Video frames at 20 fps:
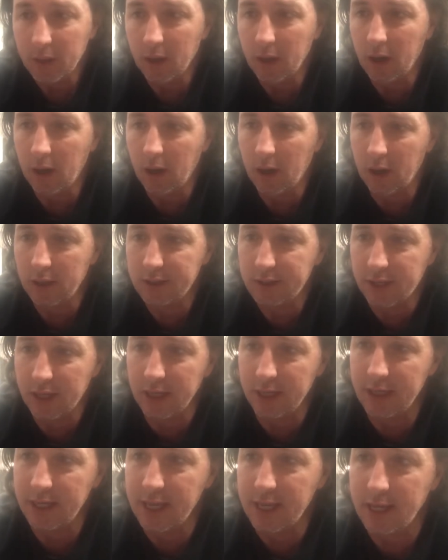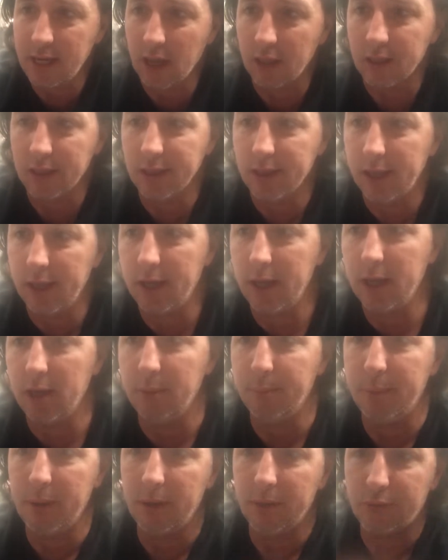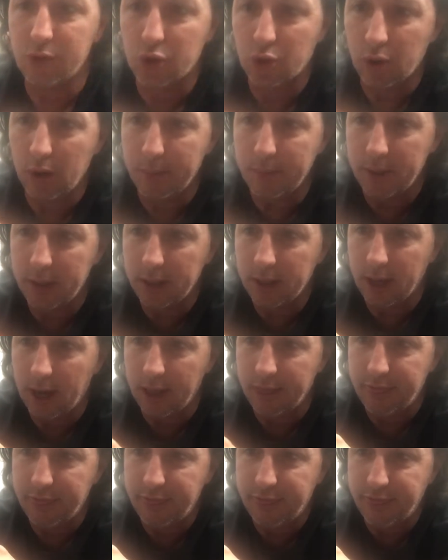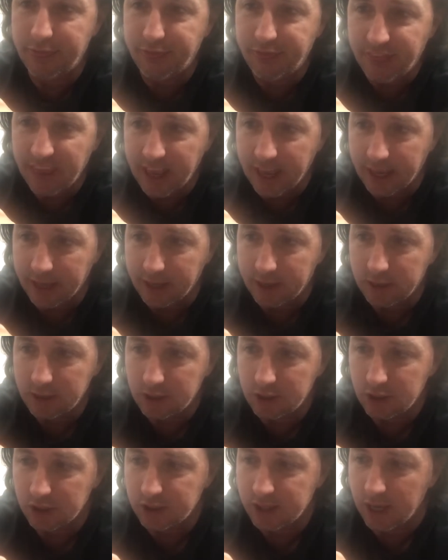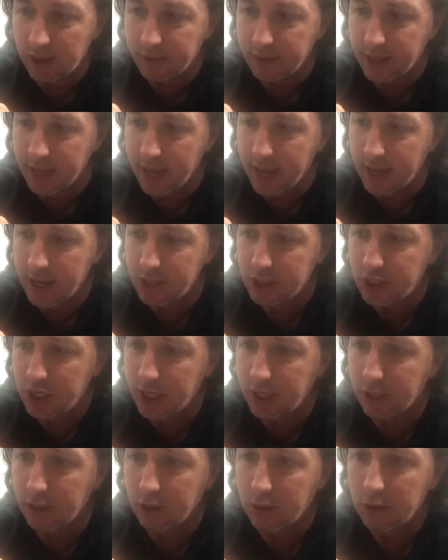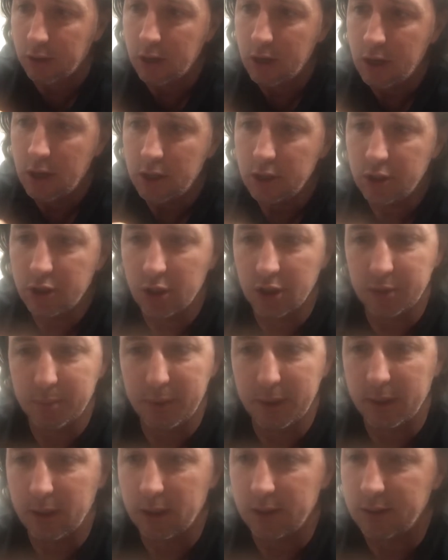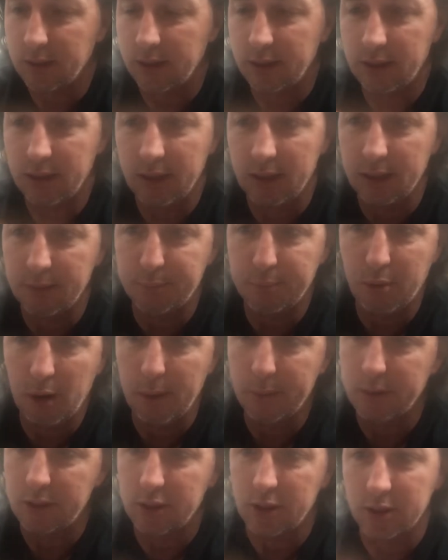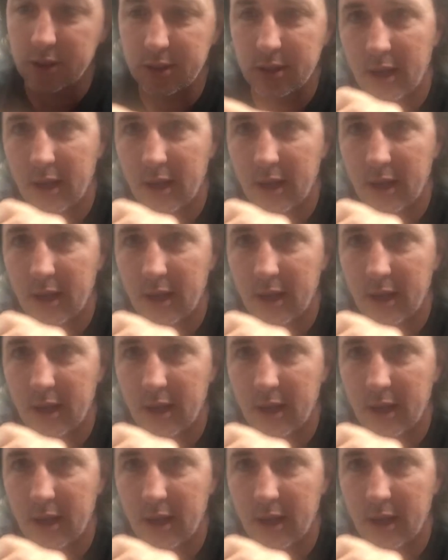It's gonna need a little bit of trimming, I think, just down the edge here, just because it probably just,